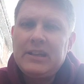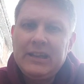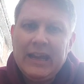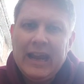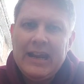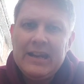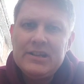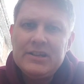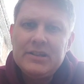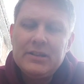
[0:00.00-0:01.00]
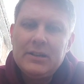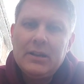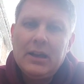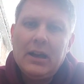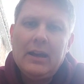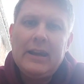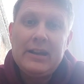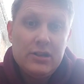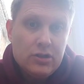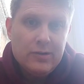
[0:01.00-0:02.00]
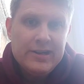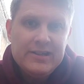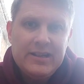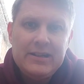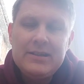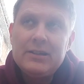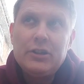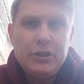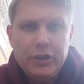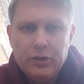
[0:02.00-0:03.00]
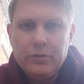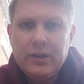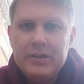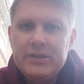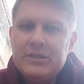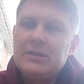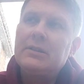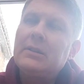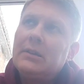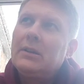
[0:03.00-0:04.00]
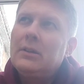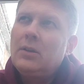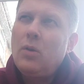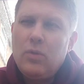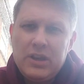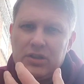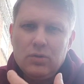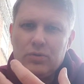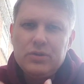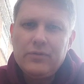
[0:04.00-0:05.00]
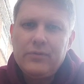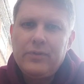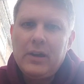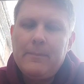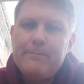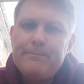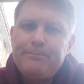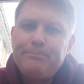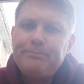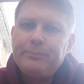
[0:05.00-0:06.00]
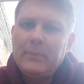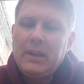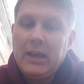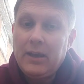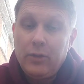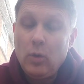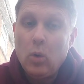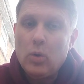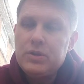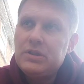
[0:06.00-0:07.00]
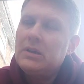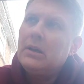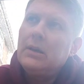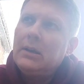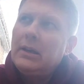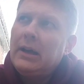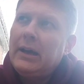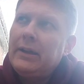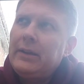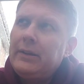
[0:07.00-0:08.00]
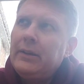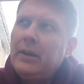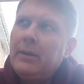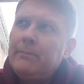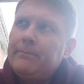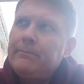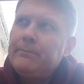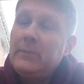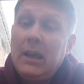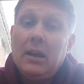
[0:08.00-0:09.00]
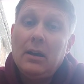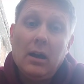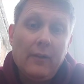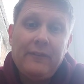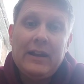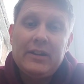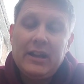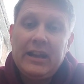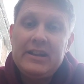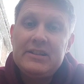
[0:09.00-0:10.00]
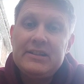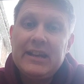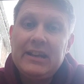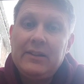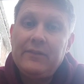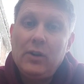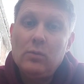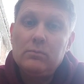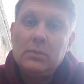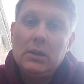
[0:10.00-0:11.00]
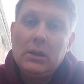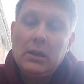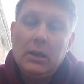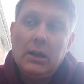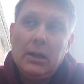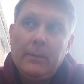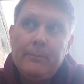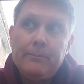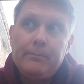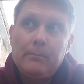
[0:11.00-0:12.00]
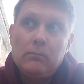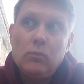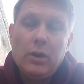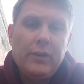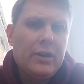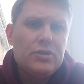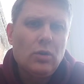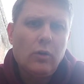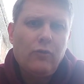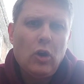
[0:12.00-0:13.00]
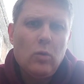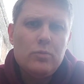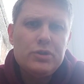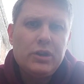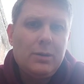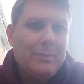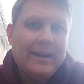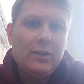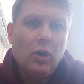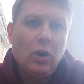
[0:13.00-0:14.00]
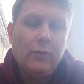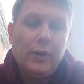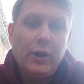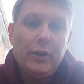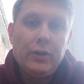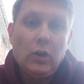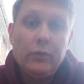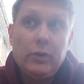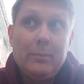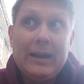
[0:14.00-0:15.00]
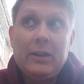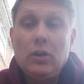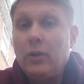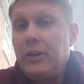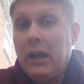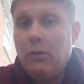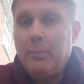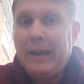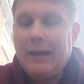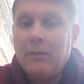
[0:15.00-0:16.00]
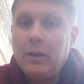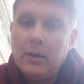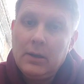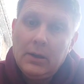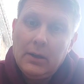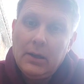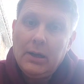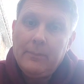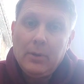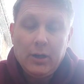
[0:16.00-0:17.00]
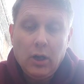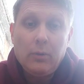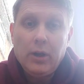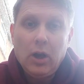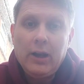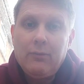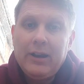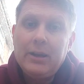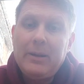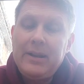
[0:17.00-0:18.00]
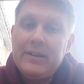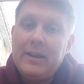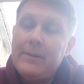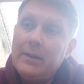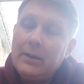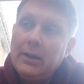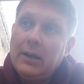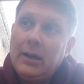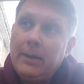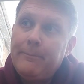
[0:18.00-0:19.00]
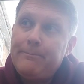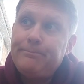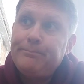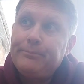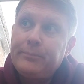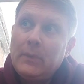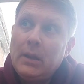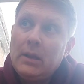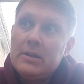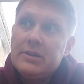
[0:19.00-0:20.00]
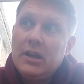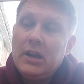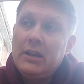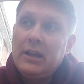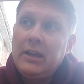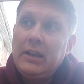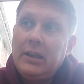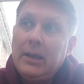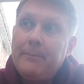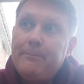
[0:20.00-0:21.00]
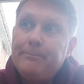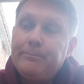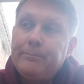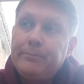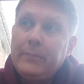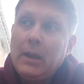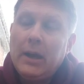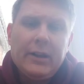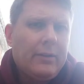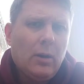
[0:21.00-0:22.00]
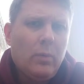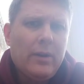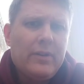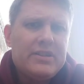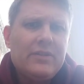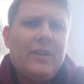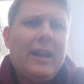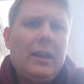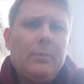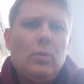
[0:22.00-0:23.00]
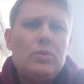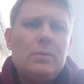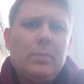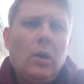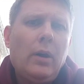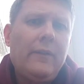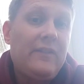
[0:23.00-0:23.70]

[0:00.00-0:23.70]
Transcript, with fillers: engaged, uh, interested, curious. All these sorts of um, yeah thoughts and um, yeah I found it an entertaining film um, one of those sort of films that you may not have heard of you may not know about um, and I would highly recommend it um, certainly um, I don't know whether it's available to buy